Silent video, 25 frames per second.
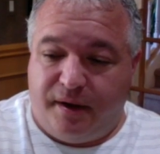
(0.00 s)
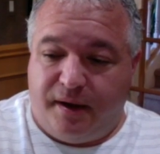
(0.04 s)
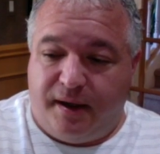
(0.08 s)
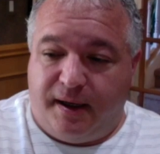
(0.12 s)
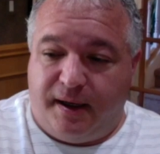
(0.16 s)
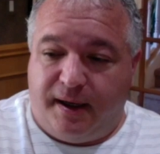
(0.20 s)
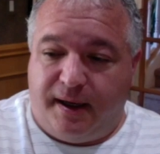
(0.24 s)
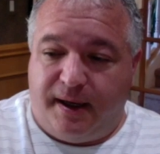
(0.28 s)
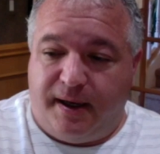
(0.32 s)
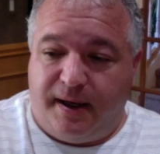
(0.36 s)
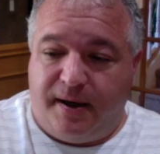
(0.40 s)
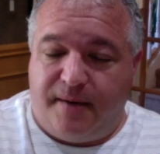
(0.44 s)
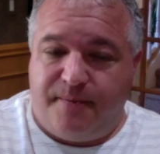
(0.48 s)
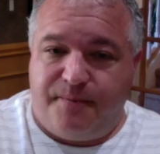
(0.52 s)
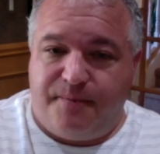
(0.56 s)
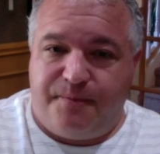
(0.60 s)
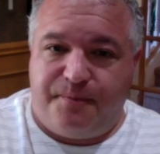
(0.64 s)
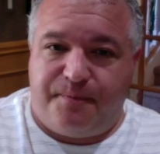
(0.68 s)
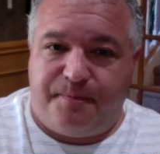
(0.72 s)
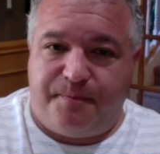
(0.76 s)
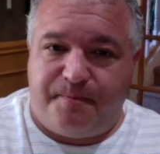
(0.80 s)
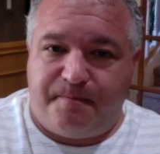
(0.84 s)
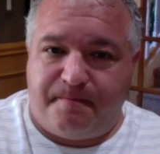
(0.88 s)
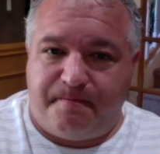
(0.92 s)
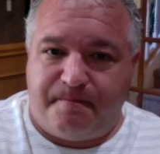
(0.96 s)
Um,
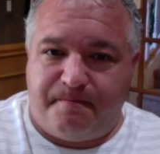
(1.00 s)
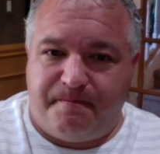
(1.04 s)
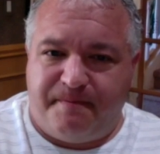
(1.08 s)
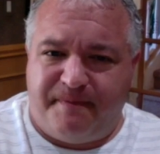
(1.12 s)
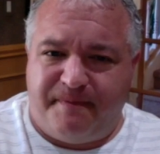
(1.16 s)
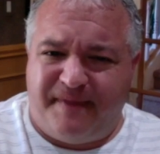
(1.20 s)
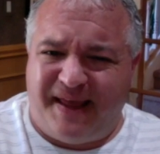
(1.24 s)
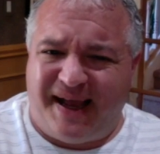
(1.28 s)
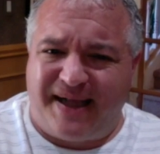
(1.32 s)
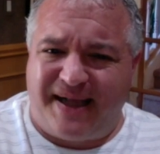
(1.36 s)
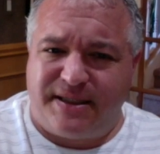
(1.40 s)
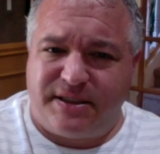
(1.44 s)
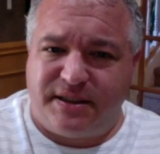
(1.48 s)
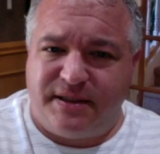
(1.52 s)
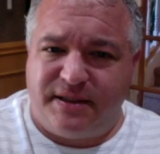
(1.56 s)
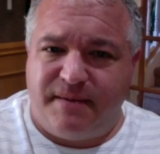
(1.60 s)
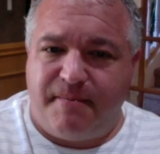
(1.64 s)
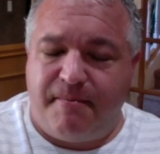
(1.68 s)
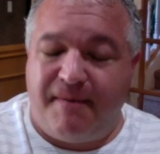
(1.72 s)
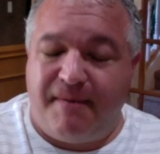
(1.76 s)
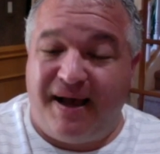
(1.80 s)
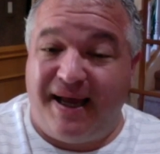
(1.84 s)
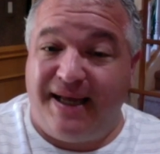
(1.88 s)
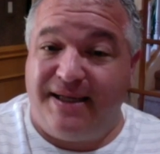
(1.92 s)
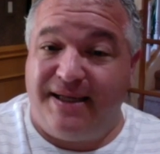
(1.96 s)
that's the
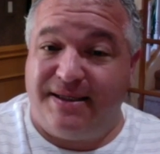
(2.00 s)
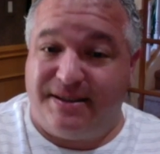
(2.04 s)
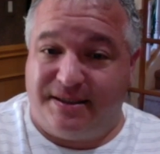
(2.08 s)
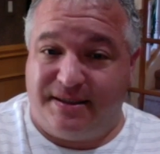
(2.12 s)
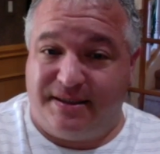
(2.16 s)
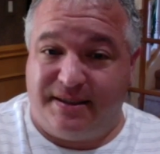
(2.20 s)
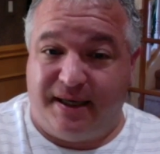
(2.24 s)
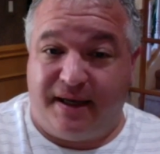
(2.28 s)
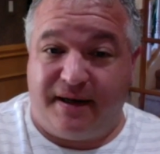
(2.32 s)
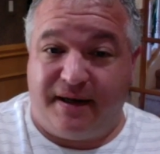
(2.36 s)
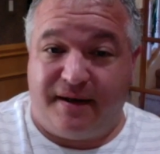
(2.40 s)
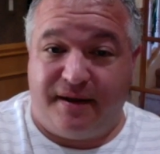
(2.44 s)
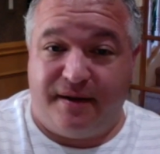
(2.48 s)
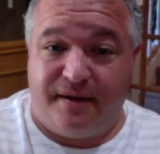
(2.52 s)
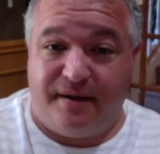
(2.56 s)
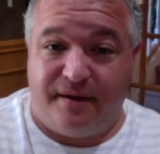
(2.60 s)
mindset.